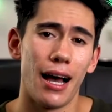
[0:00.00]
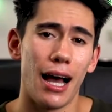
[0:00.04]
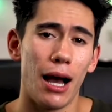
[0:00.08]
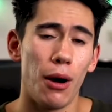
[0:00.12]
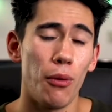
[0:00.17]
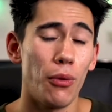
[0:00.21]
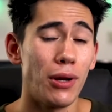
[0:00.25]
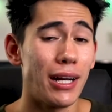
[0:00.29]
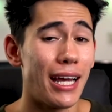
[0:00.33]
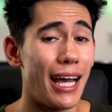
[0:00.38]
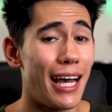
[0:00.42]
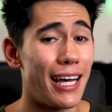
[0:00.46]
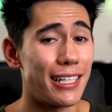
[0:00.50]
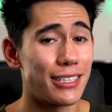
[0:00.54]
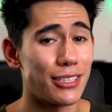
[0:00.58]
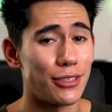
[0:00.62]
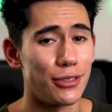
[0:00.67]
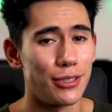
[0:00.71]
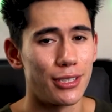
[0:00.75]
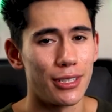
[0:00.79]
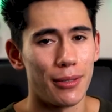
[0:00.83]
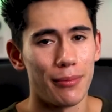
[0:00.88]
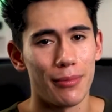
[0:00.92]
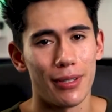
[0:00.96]
I want to ask
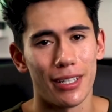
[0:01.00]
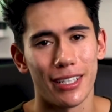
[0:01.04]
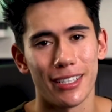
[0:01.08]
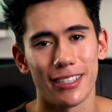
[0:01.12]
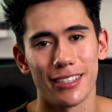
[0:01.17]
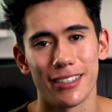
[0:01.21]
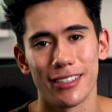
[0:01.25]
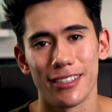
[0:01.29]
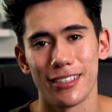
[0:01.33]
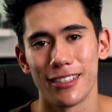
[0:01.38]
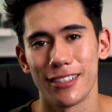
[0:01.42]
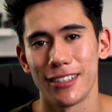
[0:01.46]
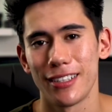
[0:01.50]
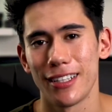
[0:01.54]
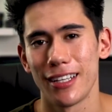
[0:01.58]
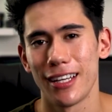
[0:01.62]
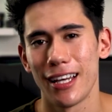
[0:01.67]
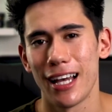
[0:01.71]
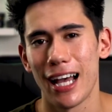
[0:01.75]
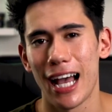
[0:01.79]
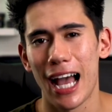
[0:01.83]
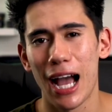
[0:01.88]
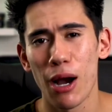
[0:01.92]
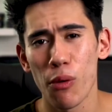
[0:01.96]
you something.
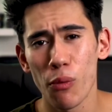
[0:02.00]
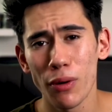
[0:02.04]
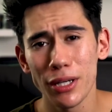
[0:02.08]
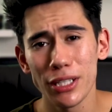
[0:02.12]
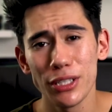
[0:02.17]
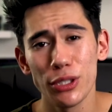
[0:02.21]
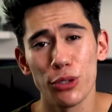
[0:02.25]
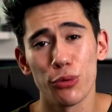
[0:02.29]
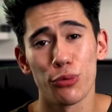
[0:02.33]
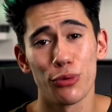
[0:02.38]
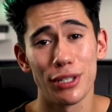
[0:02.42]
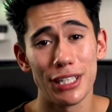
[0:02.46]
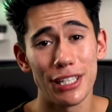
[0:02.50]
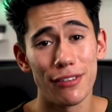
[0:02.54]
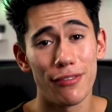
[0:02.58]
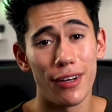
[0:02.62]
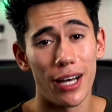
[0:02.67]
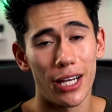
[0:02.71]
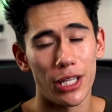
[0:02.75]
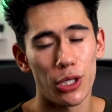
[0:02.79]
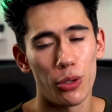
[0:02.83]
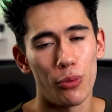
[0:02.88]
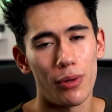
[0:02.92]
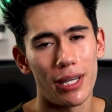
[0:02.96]
I want you to
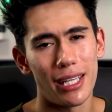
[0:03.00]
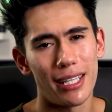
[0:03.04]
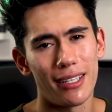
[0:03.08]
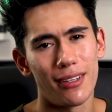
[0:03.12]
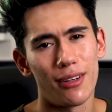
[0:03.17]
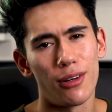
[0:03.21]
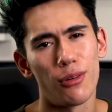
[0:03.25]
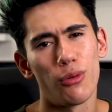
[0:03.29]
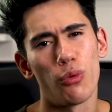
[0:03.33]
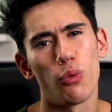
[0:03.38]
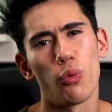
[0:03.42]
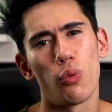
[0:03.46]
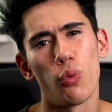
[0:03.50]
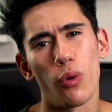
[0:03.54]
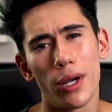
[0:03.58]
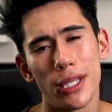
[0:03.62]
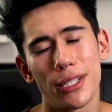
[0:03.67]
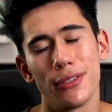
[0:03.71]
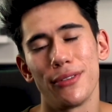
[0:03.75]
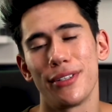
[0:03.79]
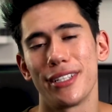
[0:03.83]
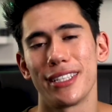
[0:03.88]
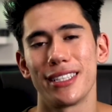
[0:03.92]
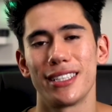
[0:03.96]
reevaluate what
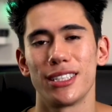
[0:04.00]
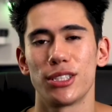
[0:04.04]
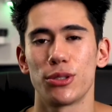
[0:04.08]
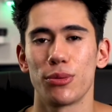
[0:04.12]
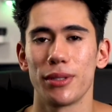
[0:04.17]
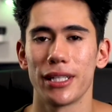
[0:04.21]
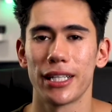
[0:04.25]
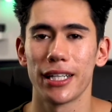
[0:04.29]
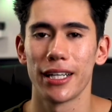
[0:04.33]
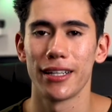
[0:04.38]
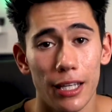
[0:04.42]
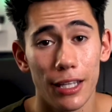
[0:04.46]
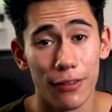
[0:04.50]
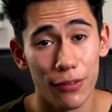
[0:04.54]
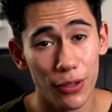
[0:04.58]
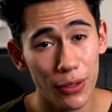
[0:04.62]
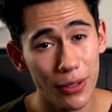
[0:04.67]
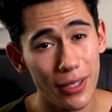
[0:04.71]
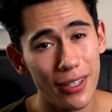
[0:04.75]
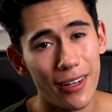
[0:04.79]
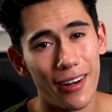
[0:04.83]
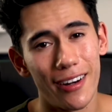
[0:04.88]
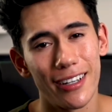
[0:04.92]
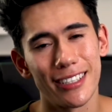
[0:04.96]
you did this weekend. If you
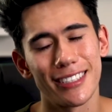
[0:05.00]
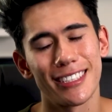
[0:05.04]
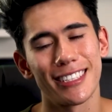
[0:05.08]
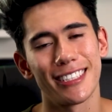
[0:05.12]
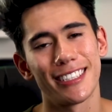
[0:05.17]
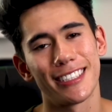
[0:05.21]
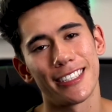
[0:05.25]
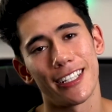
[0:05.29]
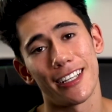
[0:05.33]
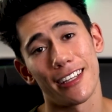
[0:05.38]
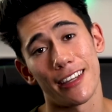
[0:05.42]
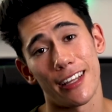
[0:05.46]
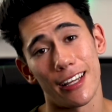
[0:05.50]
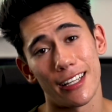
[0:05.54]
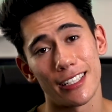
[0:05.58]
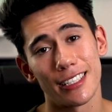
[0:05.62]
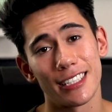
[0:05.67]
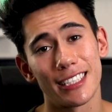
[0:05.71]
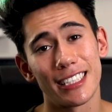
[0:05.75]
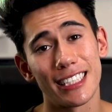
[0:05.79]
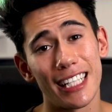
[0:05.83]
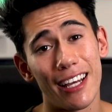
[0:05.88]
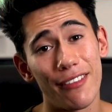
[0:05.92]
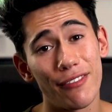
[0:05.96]
could honestly say that
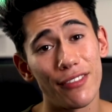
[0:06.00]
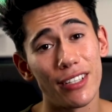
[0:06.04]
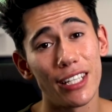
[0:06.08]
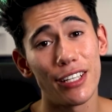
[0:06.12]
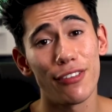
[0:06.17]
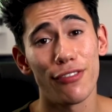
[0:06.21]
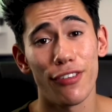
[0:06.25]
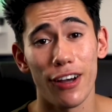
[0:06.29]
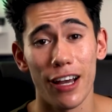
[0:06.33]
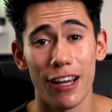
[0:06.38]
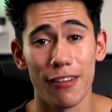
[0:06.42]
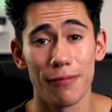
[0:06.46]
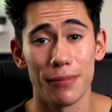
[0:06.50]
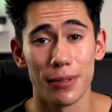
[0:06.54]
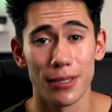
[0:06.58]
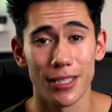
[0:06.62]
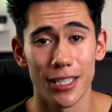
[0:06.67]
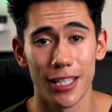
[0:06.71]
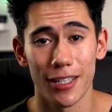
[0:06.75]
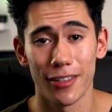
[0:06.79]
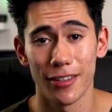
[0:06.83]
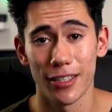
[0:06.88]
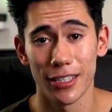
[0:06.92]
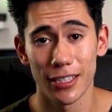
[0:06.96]

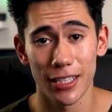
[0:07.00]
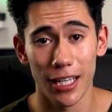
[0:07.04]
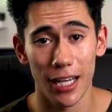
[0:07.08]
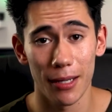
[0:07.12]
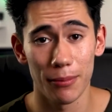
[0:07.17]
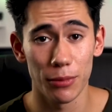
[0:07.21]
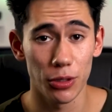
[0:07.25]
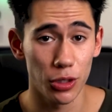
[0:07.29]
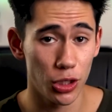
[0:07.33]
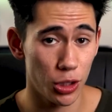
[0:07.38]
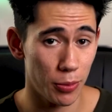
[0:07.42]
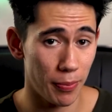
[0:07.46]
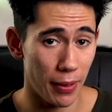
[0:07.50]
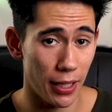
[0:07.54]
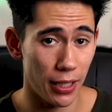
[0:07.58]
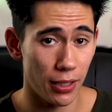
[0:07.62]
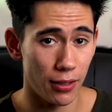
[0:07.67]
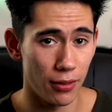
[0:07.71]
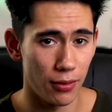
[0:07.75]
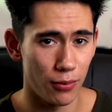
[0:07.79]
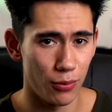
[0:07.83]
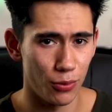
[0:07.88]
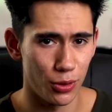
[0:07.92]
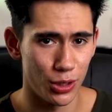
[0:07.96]
75% of the time you
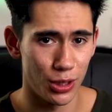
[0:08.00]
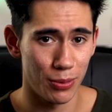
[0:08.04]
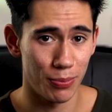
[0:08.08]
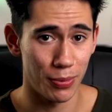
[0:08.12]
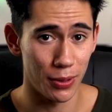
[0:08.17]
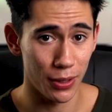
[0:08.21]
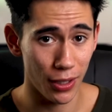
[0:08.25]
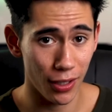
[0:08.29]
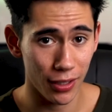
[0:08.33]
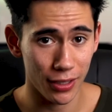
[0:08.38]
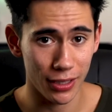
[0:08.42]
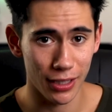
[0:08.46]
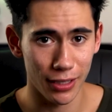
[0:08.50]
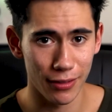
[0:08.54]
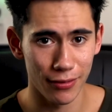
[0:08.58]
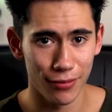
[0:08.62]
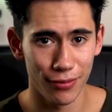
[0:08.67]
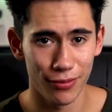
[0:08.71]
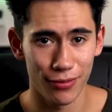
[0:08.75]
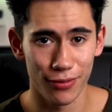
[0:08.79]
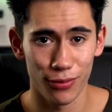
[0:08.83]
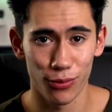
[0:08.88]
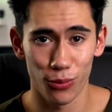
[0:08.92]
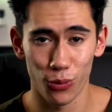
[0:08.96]
spent was productive,
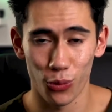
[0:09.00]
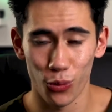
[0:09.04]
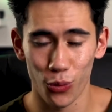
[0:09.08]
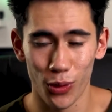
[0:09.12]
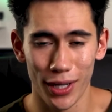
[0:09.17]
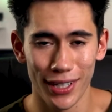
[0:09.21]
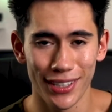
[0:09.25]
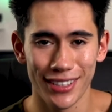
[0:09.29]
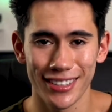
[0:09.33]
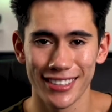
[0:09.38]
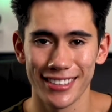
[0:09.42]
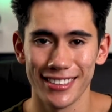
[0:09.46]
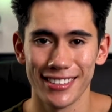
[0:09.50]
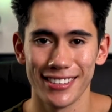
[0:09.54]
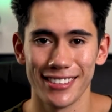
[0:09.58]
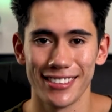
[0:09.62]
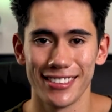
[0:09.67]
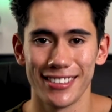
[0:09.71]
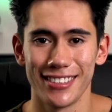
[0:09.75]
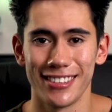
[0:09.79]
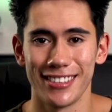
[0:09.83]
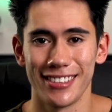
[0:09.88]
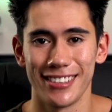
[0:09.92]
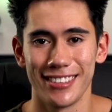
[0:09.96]
well,
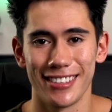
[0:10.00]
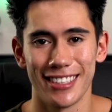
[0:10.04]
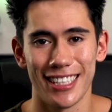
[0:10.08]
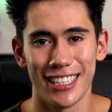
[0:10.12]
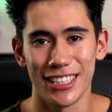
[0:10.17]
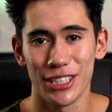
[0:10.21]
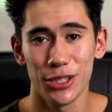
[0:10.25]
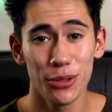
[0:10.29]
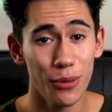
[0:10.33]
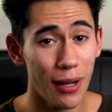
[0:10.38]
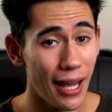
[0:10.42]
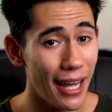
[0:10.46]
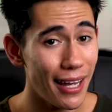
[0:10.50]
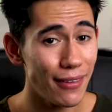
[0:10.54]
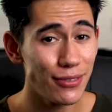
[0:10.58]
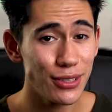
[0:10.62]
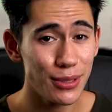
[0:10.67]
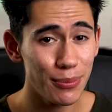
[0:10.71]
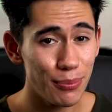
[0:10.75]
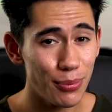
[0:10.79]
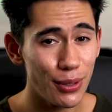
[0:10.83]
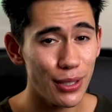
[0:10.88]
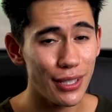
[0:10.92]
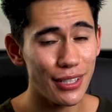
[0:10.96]
then you have
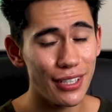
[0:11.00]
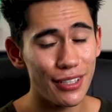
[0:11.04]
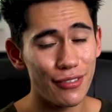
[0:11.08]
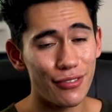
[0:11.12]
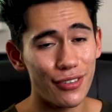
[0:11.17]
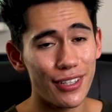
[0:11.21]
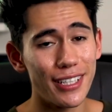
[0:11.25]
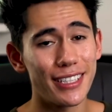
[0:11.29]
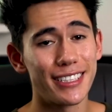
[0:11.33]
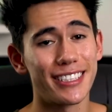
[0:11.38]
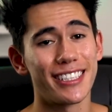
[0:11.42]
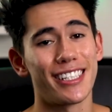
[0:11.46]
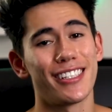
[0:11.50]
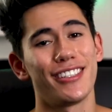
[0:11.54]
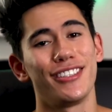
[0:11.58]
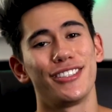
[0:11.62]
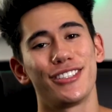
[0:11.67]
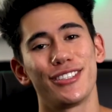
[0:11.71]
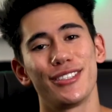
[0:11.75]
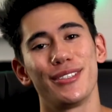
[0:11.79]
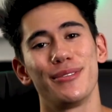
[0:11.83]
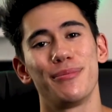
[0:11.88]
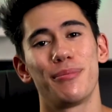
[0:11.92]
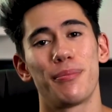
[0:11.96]
some pretty good friends that you
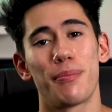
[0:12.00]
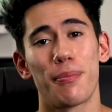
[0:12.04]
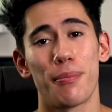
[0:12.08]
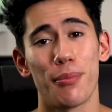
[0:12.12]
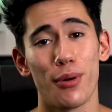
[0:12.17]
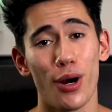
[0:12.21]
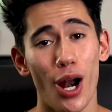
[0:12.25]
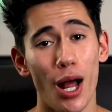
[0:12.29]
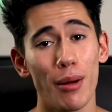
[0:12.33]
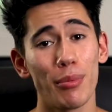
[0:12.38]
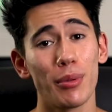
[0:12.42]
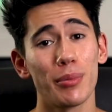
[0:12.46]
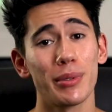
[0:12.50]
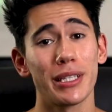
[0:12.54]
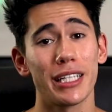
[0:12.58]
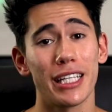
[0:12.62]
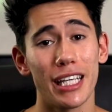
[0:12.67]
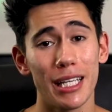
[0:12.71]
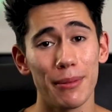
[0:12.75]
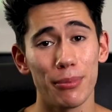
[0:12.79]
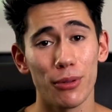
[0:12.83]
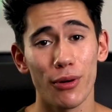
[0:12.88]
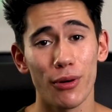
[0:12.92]
should probably keep